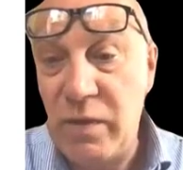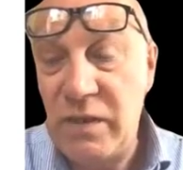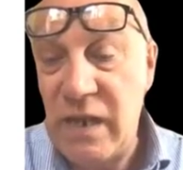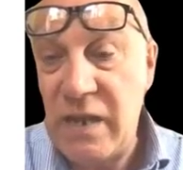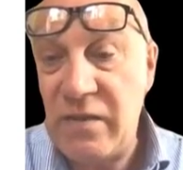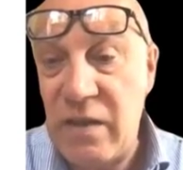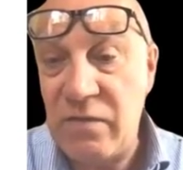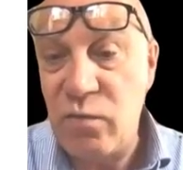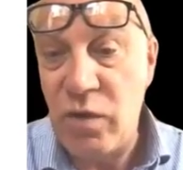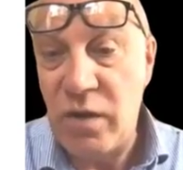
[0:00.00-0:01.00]
probably select
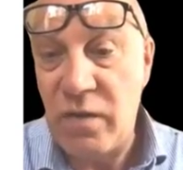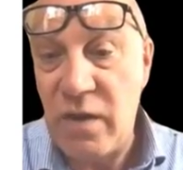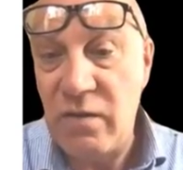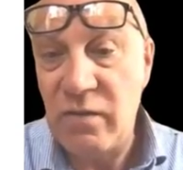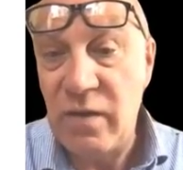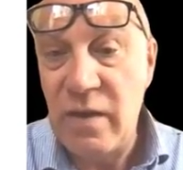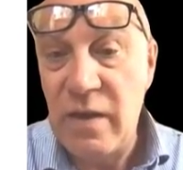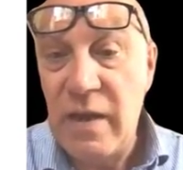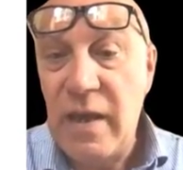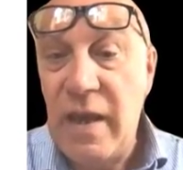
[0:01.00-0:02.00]
down to one of those.
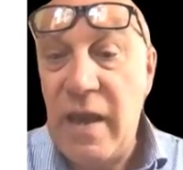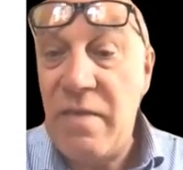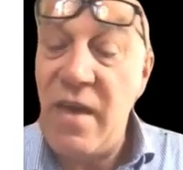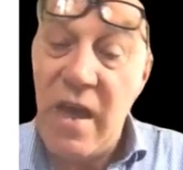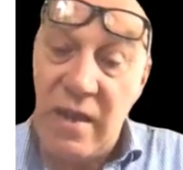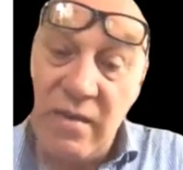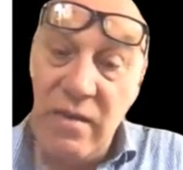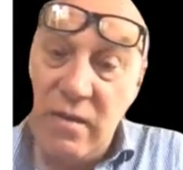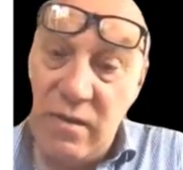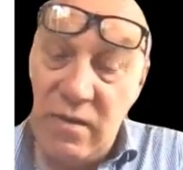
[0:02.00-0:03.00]
And
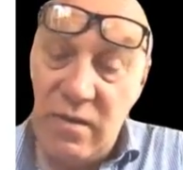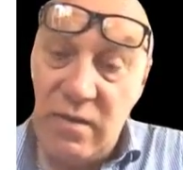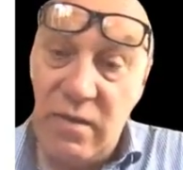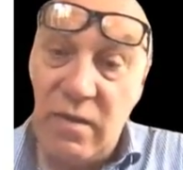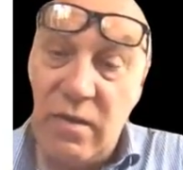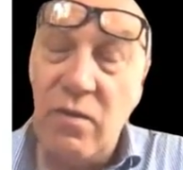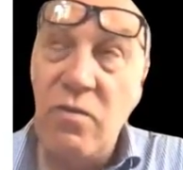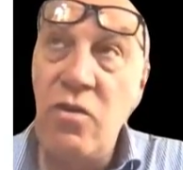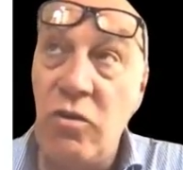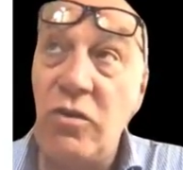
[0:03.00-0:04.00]
then,
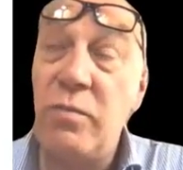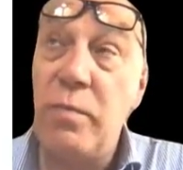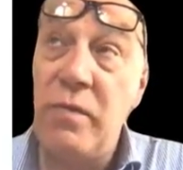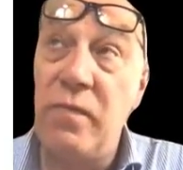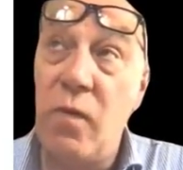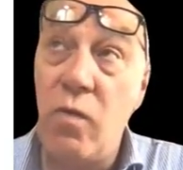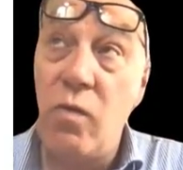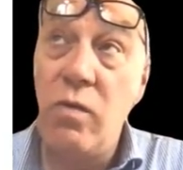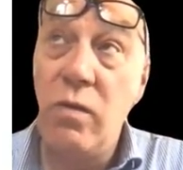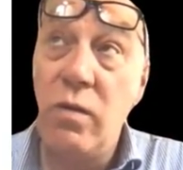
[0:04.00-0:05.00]
not
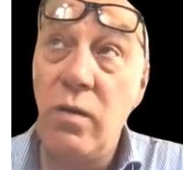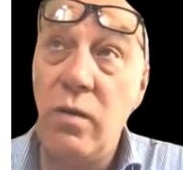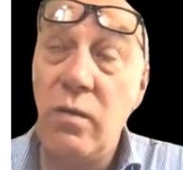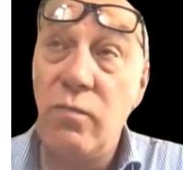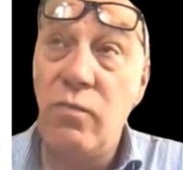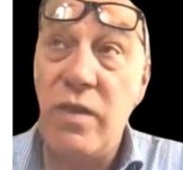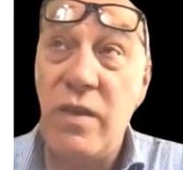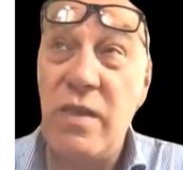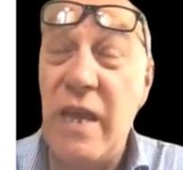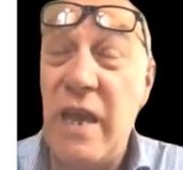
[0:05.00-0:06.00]
before, we
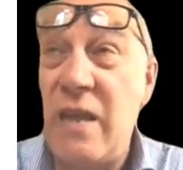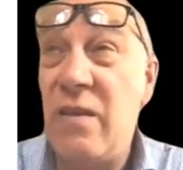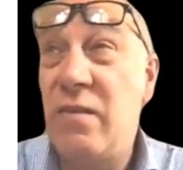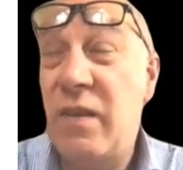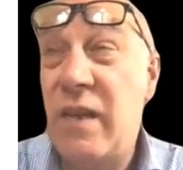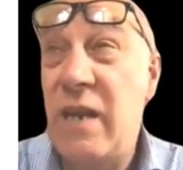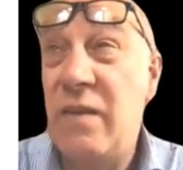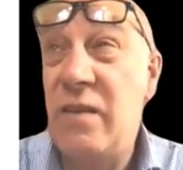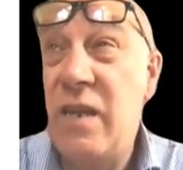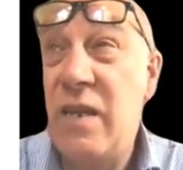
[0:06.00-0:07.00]
think the end of the
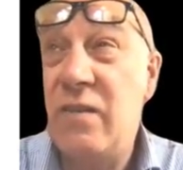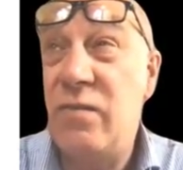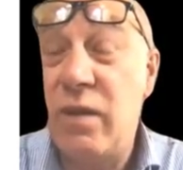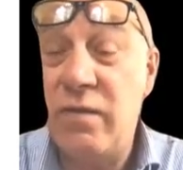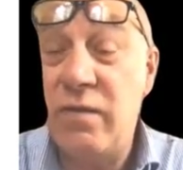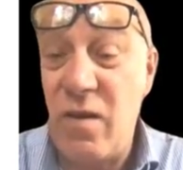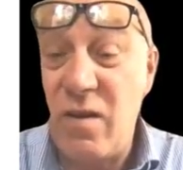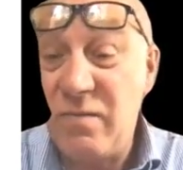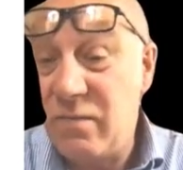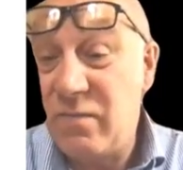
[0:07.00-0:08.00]
calendar year
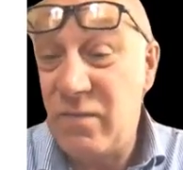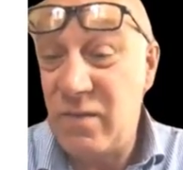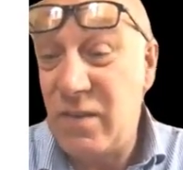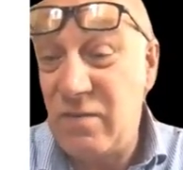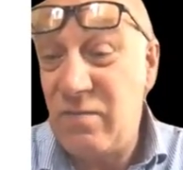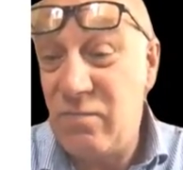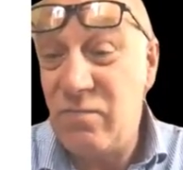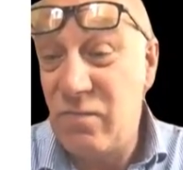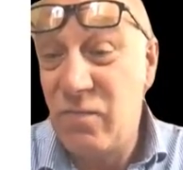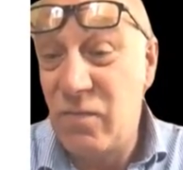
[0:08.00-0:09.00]
25, so
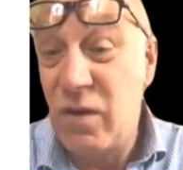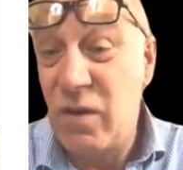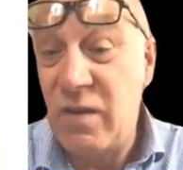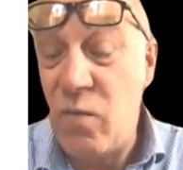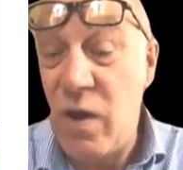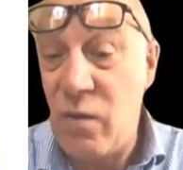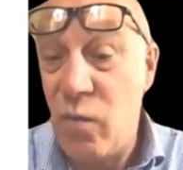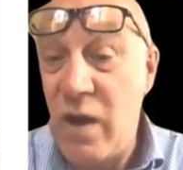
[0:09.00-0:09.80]
some way